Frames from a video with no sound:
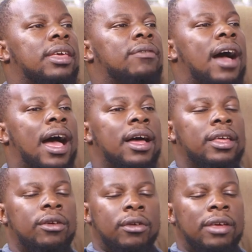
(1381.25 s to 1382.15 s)
Give
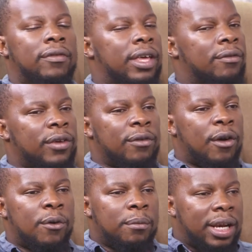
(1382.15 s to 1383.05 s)

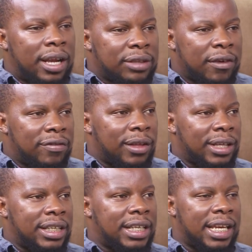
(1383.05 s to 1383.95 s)
a woman that's
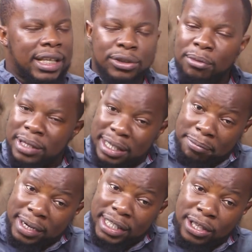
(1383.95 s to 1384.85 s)
5,000 shillings. You'll be
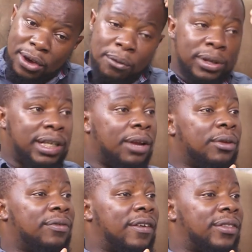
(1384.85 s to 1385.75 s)
surprised what she can
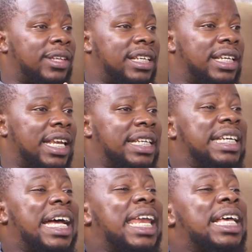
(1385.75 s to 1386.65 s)
do with 5,000 shillings.
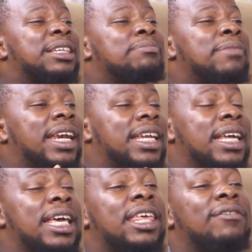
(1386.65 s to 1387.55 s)
She can expand
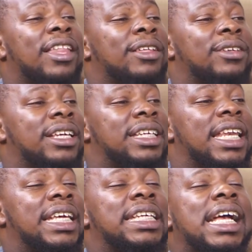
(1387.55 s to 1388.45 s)
it. Give her 1,000
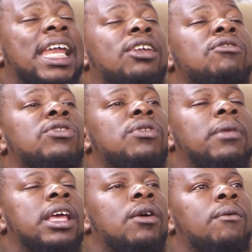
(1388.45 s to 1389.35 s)
shillings. She can do so
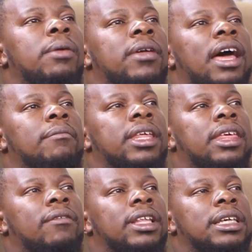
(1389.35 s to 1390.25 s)
much. Women have been
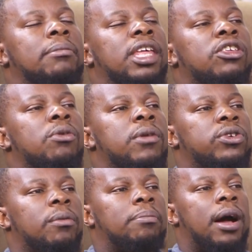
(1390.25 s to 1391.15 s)
given some
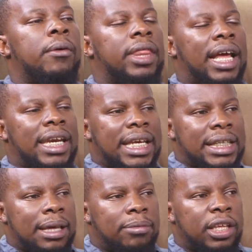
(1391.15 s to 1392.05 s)
incubation power. They can
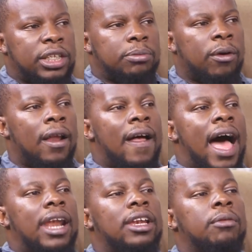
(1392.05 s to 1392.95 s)
take something small
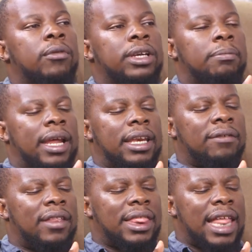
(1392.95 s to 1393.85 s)
and really multiply
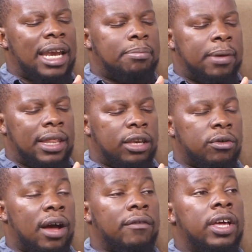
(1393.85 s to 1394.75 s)
it. Even that pain
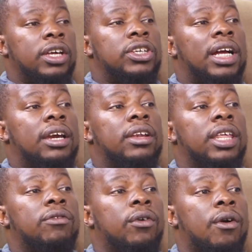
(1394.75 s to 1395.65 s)
that you have, she can
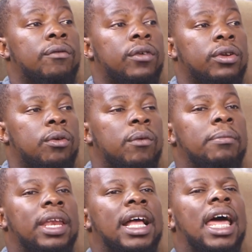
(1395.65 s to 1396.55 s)
really give you comfort.
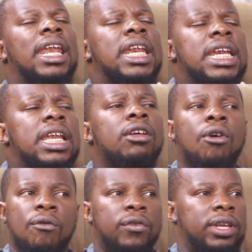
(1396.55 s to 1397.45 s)
Women can really
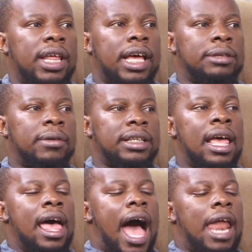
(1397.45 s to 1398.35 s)
comfort their
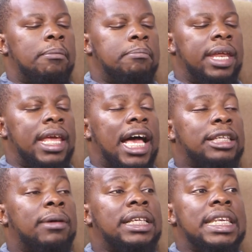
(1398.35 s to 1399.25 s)
husbands. And many
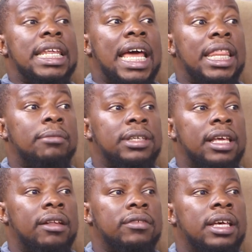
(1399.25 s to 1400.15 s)
husbands deny
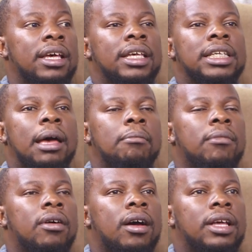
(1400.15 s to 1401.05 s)
themselves
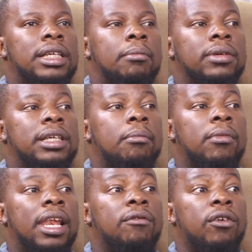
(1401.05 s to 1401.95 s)
some
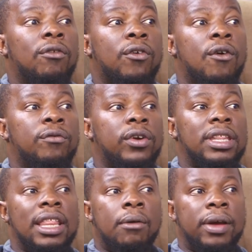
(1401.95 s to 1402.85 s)
level of
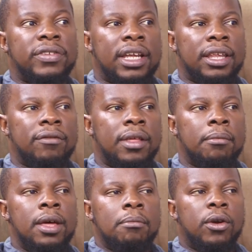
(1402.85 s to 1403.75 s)
comfort that their wives can give
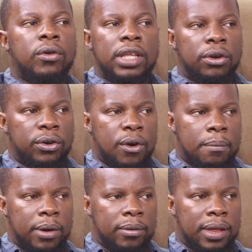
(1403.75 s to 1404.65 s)
them because they're not
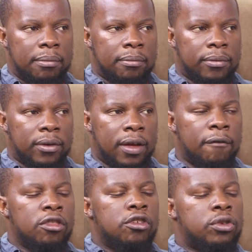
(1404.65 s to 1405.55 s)
open with them.
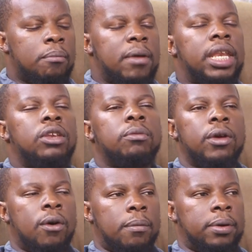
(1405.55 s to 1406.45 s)
Okay, so men need to
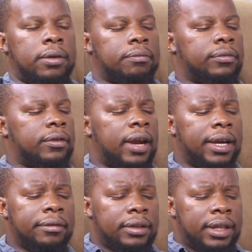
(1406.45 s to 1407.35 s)
be open, all
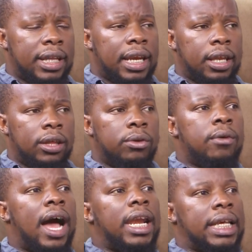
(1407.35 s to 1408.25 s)
right? Then
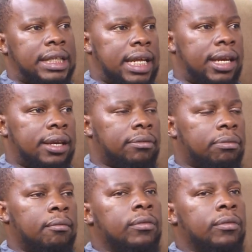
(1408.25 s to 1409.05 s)
you understanding.